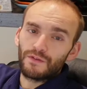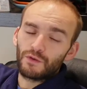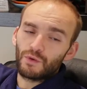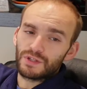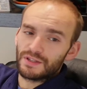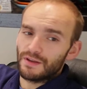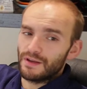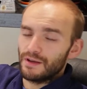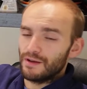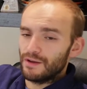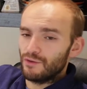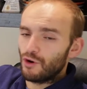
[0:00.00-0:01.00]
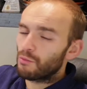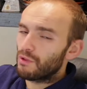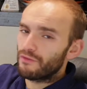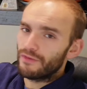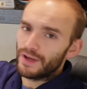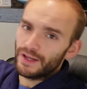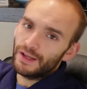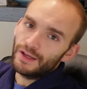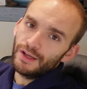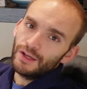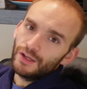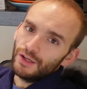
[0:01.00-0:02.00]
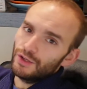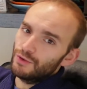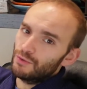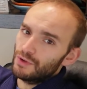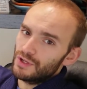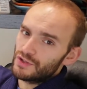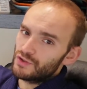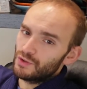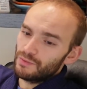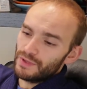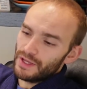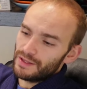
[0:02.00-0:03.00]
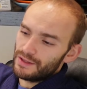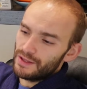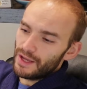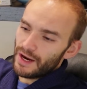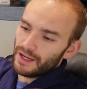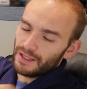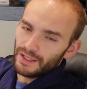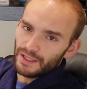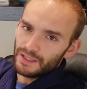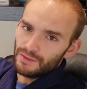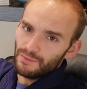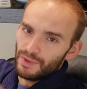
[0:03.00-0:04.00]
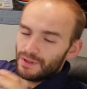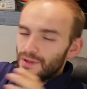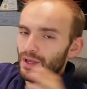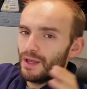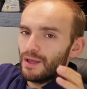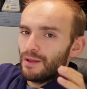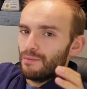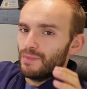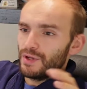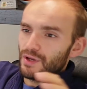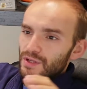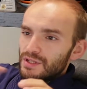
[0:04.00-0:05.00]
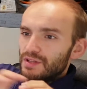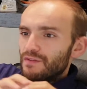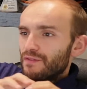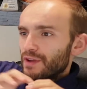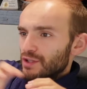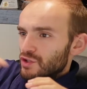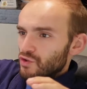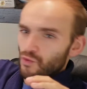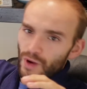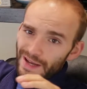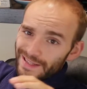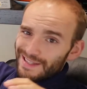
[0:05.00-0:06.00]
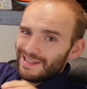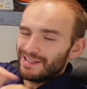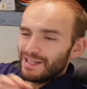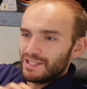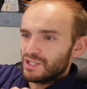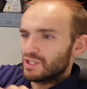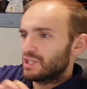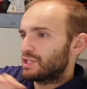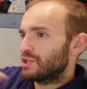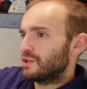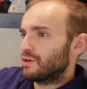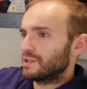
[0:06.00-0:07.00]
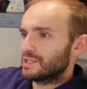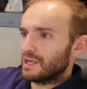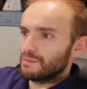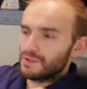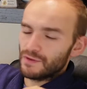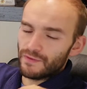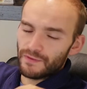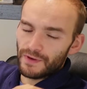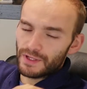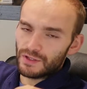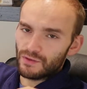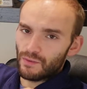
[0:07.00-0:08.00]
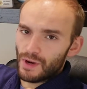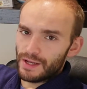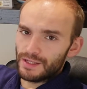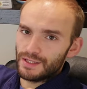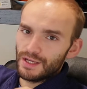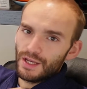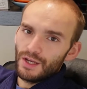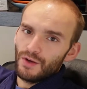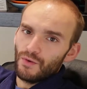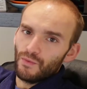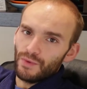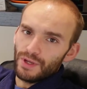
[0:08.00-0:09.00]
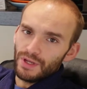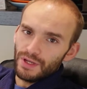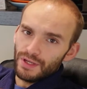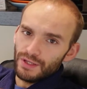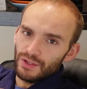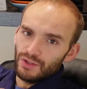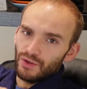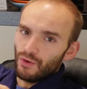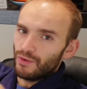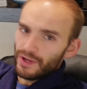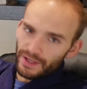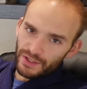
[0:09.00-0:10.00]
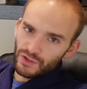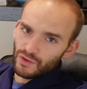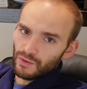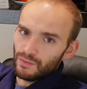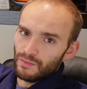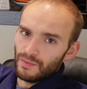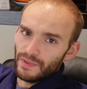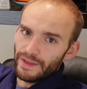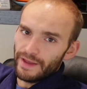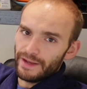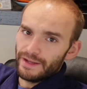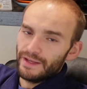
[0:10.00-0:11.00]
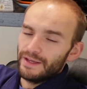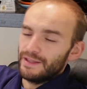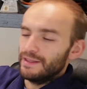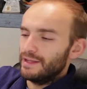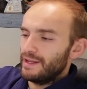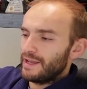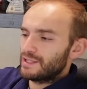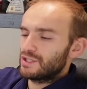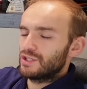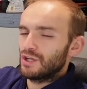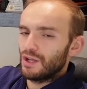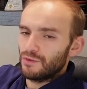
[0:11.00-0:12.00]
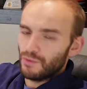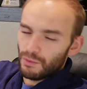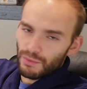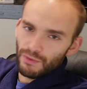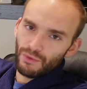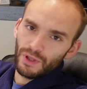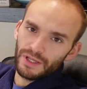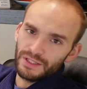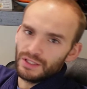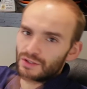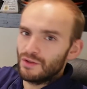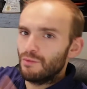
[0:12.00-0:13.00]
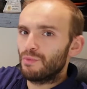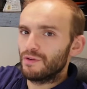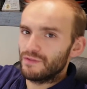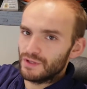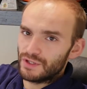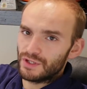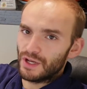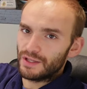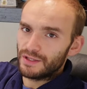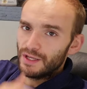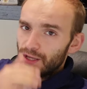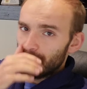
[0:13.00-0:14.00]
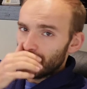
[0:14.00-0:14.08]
If it was a normal fade, you would assume that they are linked, but because it fades to white and it takes such a long time to fade to white, we don't assume that the next shot will be related to the previous shot.